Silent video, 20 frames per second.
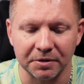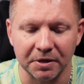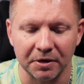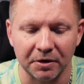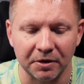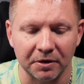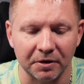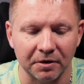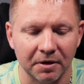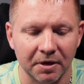that
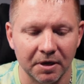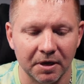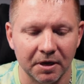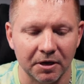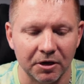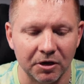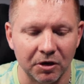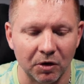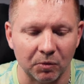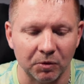are,
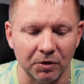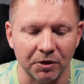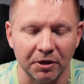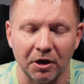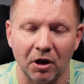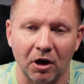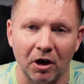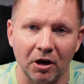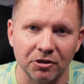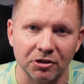you know, really
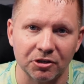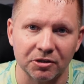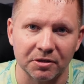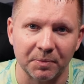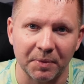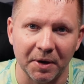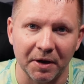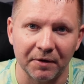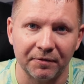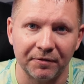cautious
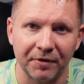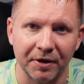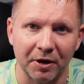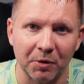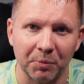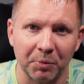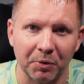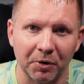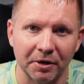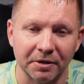about
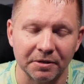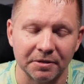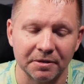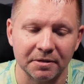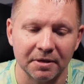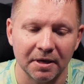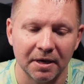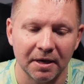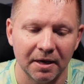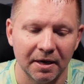
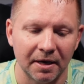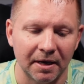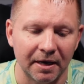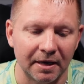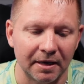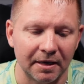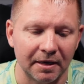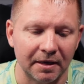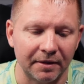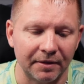fingerprints
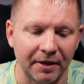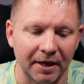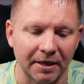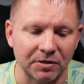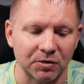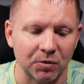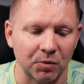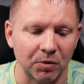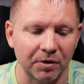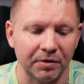and
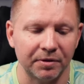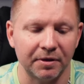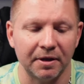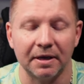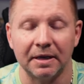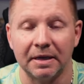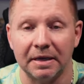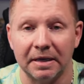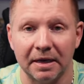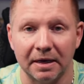that sort of
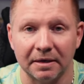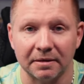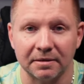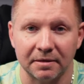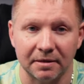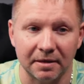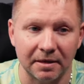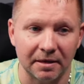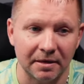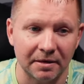thing, yes,
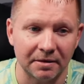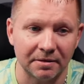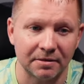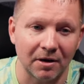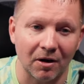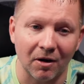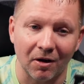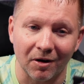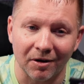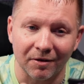these
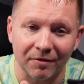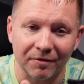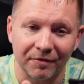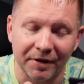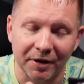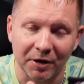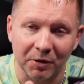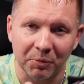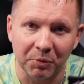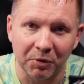are
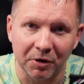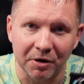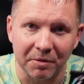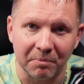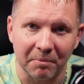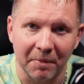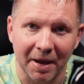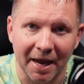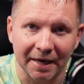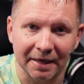
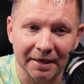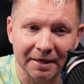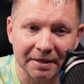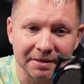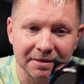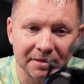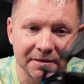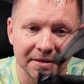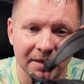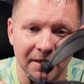fingerprint
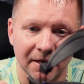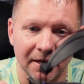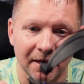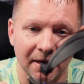magnets.